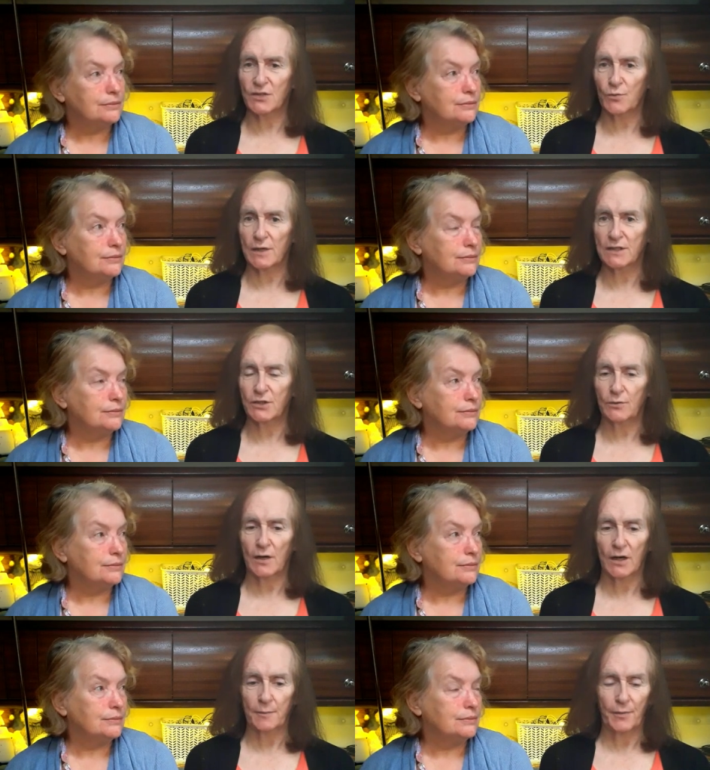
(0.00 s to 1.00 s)
Speaker 1: in the world you
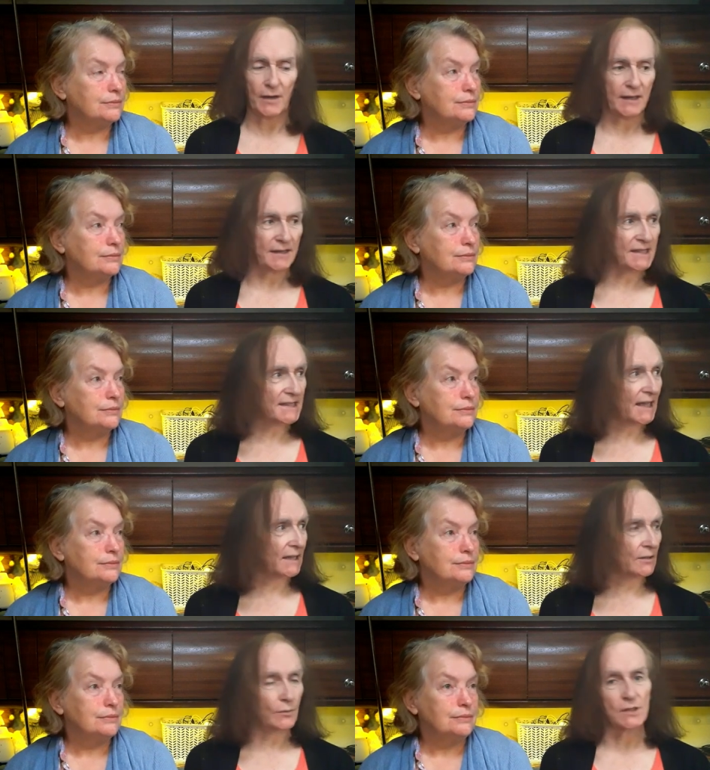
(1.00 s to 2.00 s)
are, but in this neck of
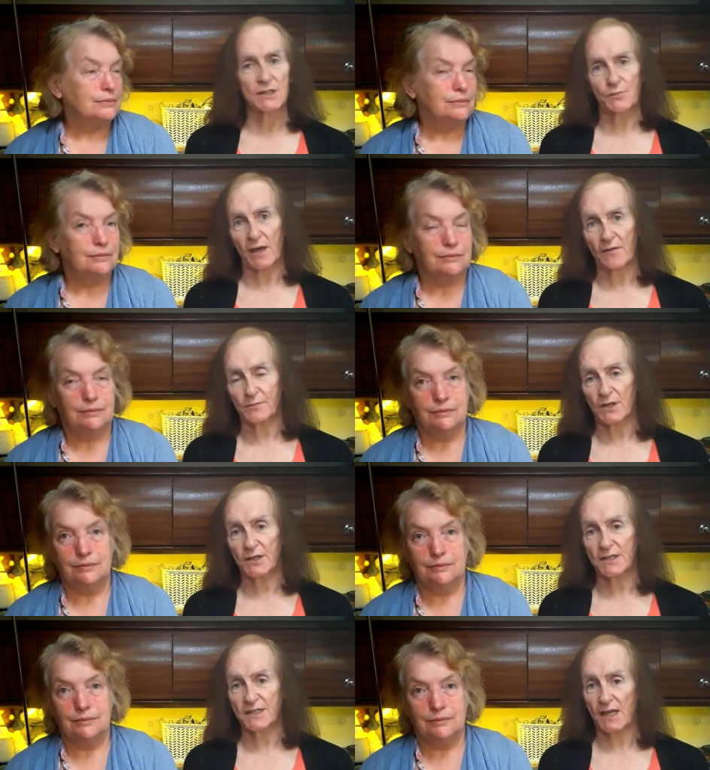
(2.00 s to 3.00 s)
the woods we have them down
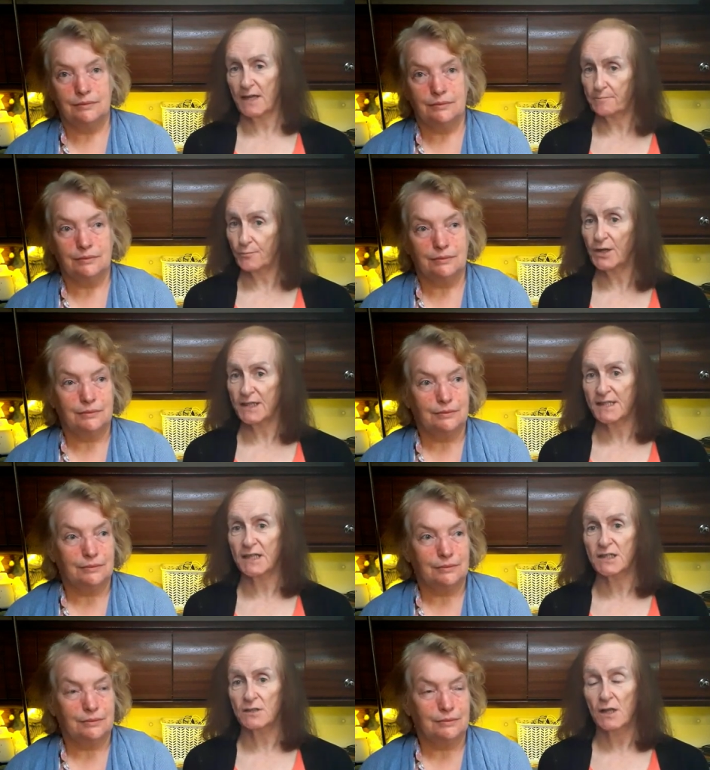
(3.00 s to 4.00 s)
as uh, pretty
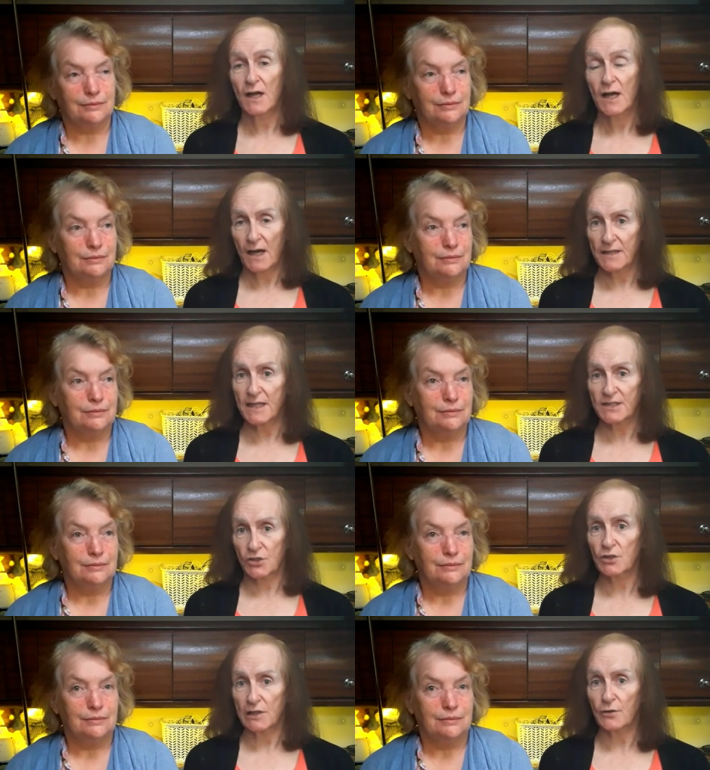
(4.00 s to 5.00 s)
essential, and that's
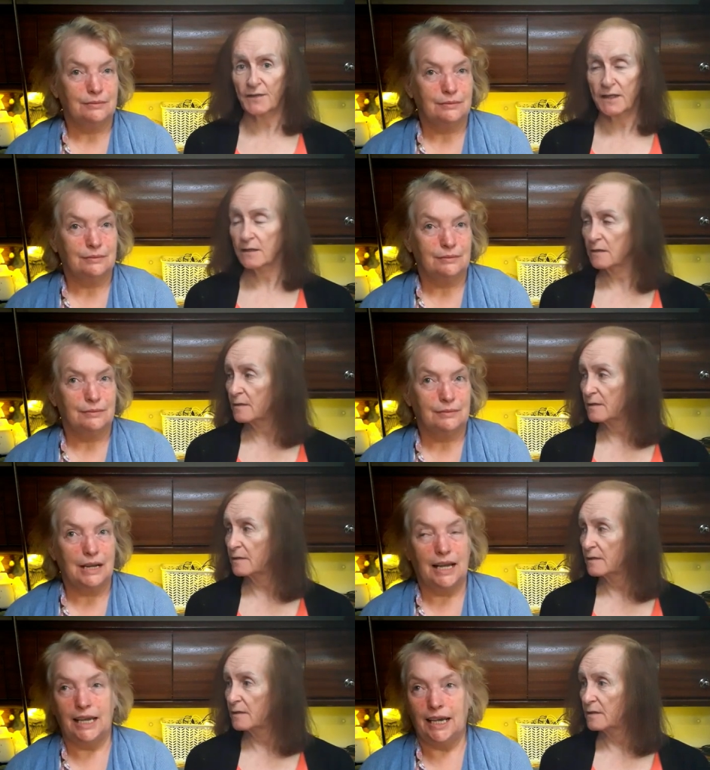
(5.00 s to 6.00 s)
good clothing.
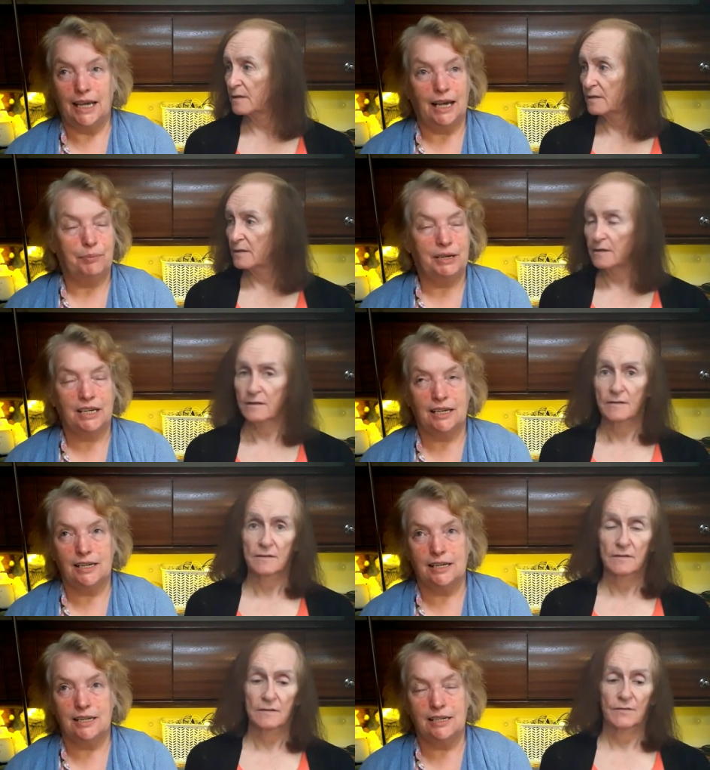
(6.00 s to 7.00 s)
Speaker 2: Yeah,
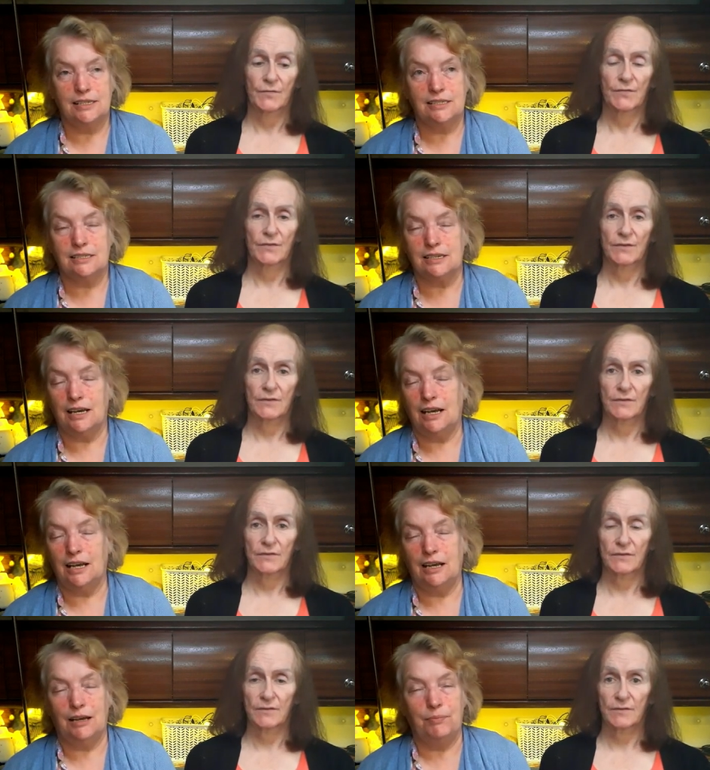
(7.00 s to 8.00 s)
because,
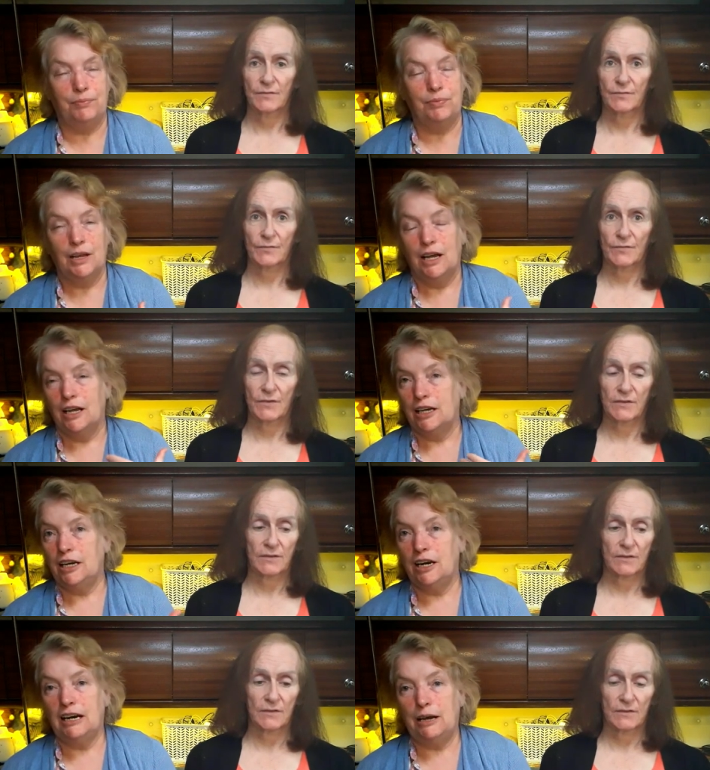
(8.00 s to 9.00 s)
um, you
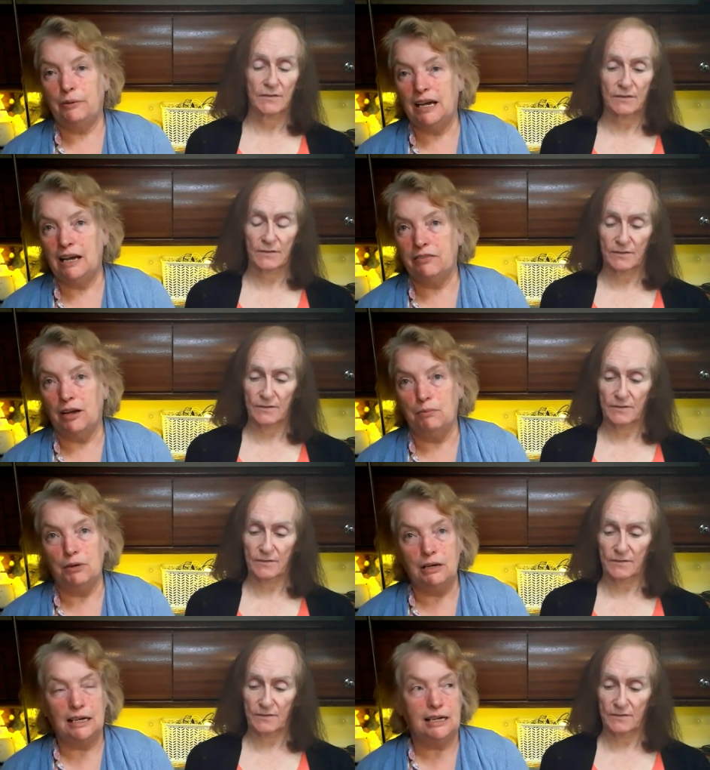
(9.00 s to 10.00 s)
know, like we have our
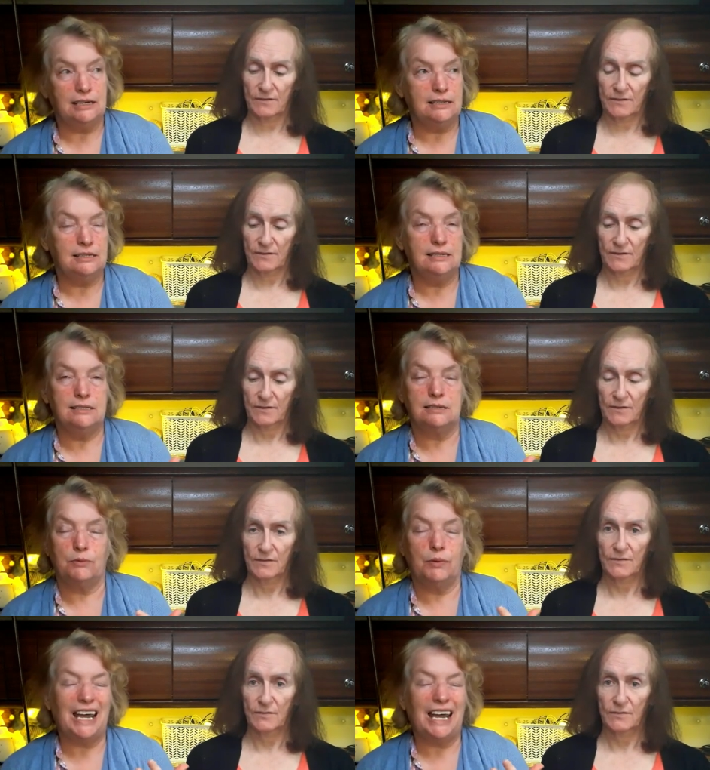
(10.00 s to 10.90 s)
mullions, we